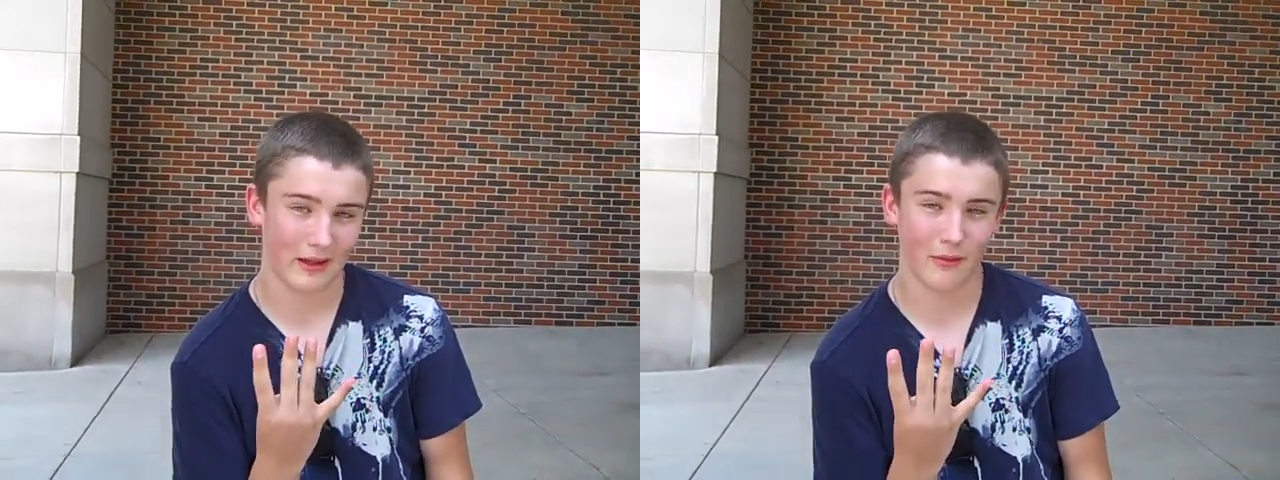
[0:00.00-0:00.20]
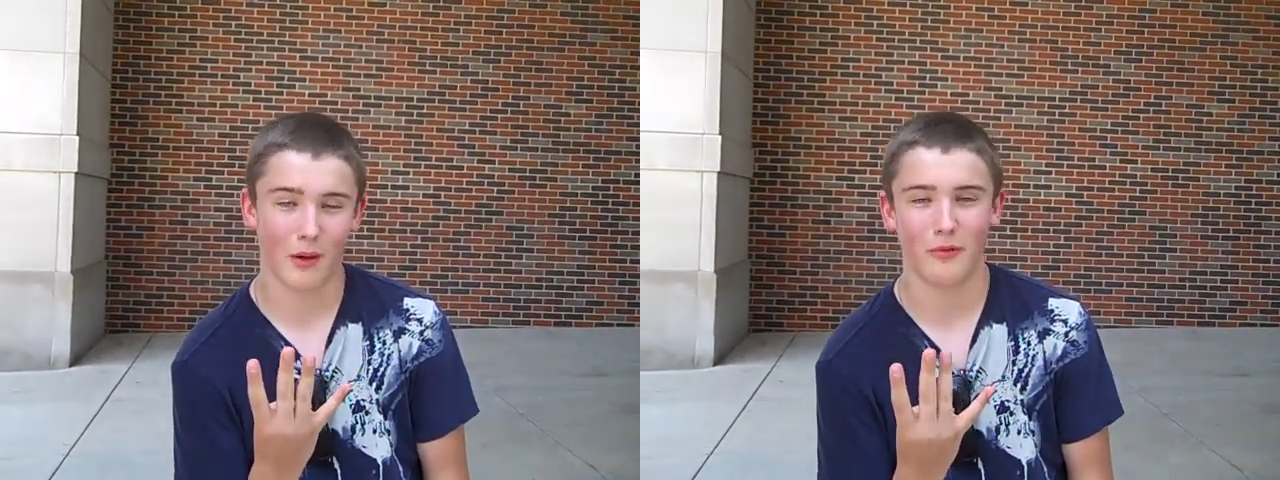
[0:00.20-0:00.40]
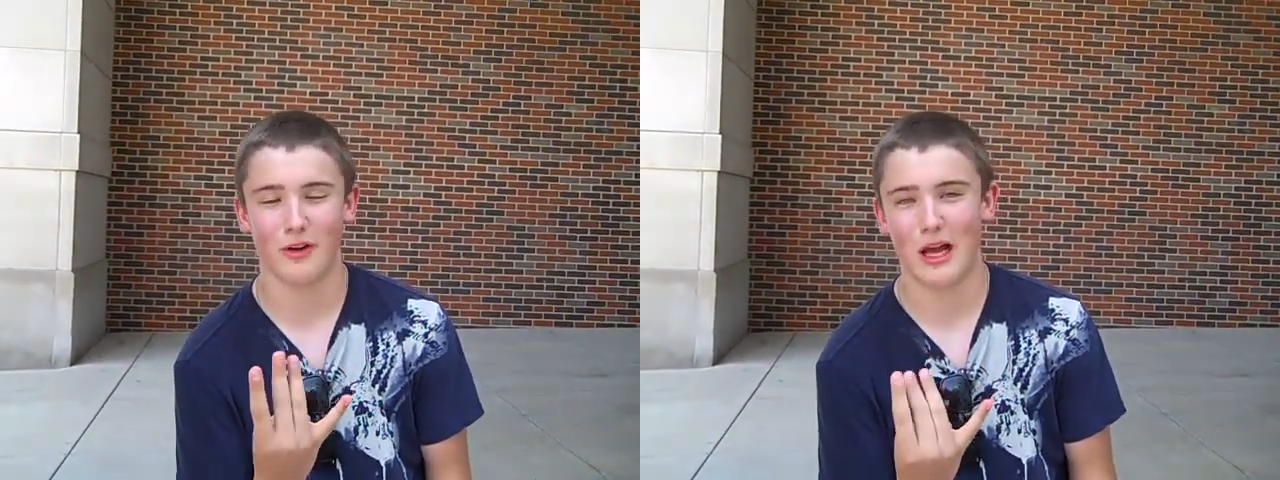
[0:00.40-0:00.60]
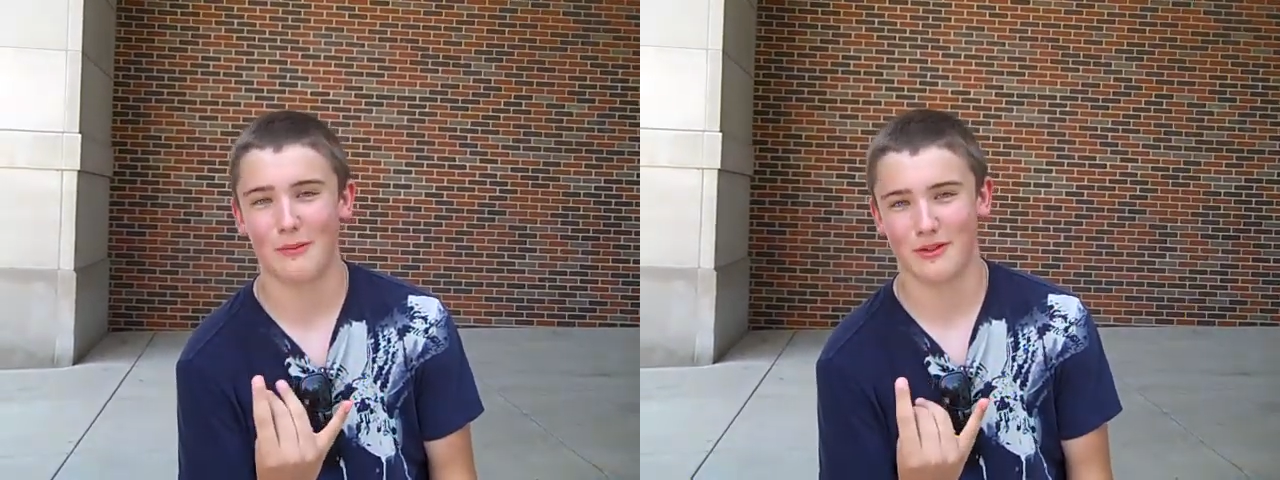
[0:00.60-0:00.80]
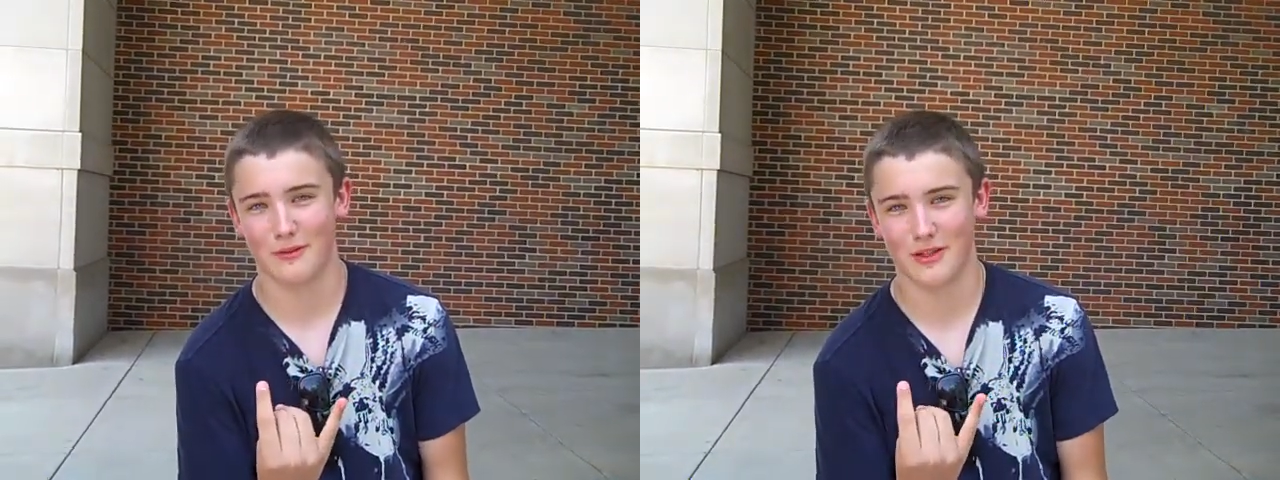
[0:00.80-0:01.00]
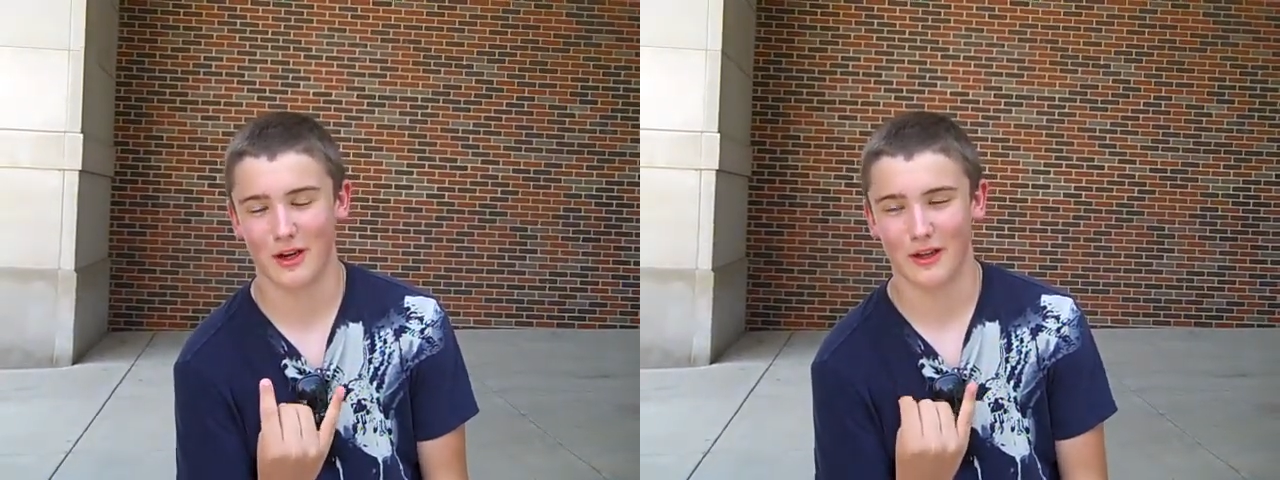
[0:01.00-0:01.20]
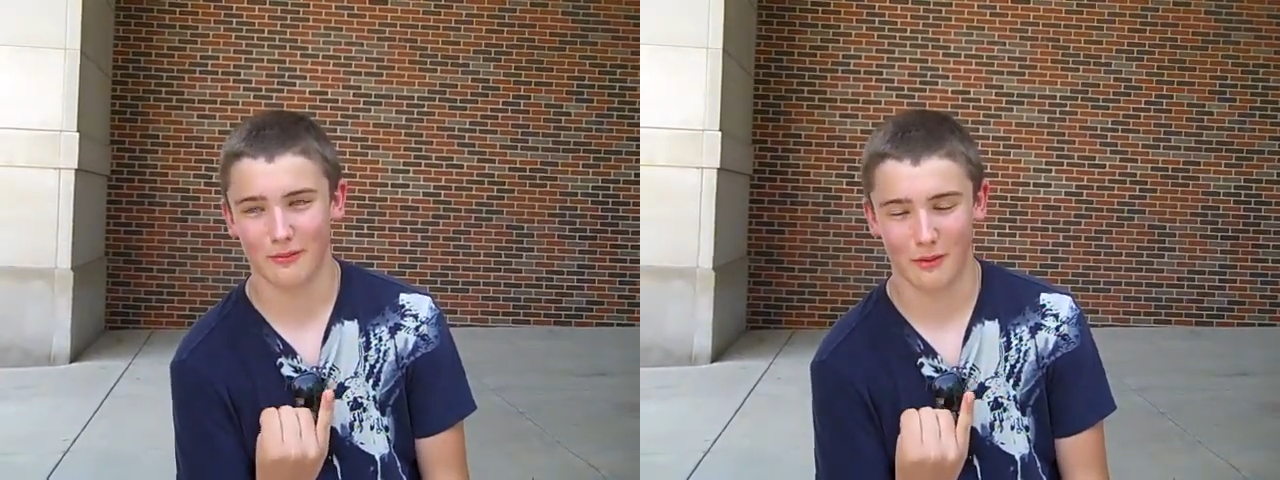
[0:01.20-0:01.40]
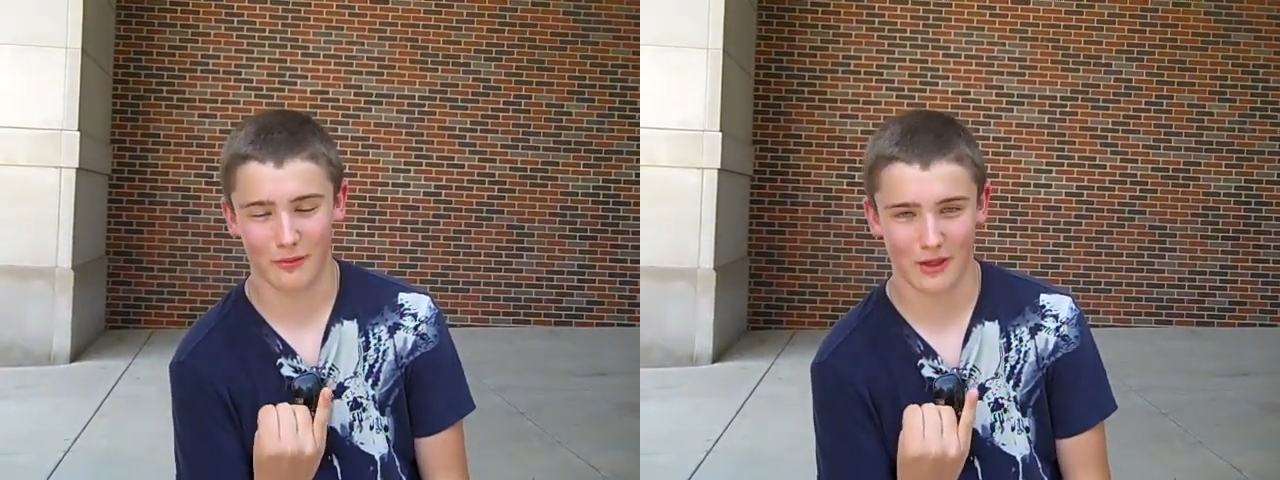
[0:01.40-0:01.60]
give them up for adoption.
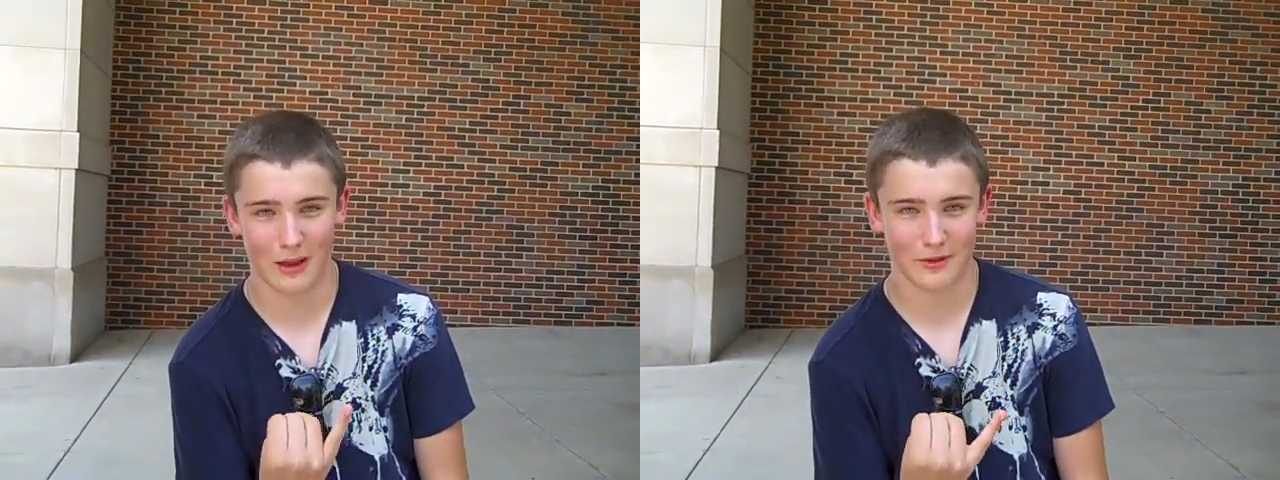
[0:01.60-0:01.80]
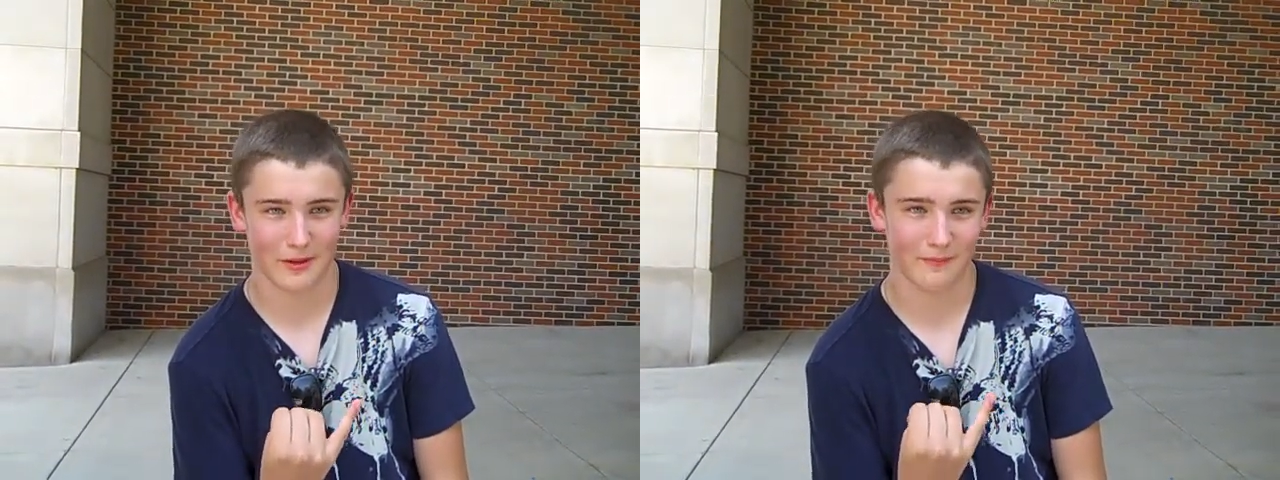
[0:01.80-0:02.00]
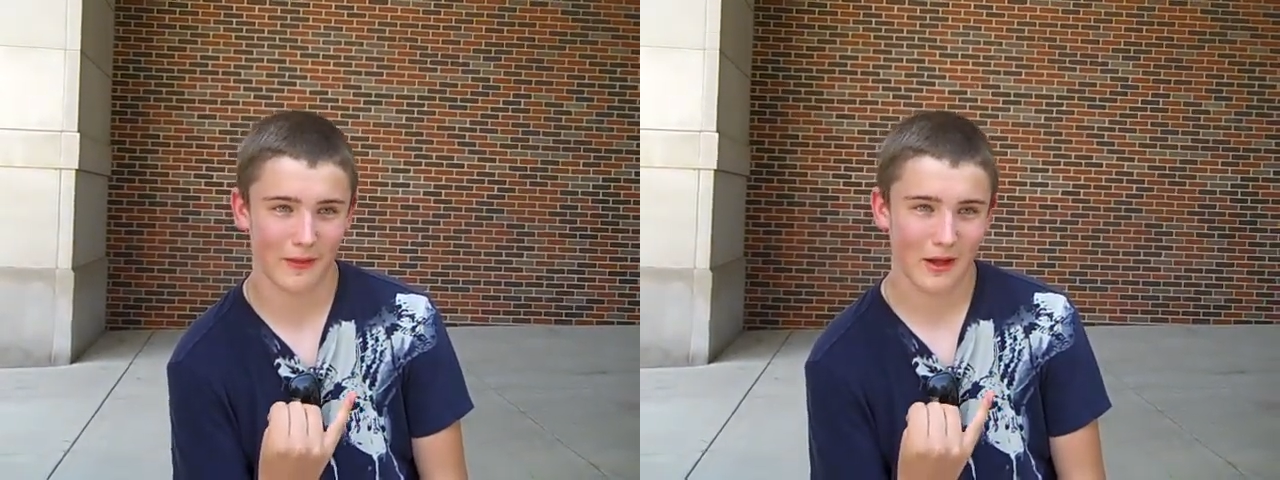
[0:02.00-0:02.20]
Give them up for adoption,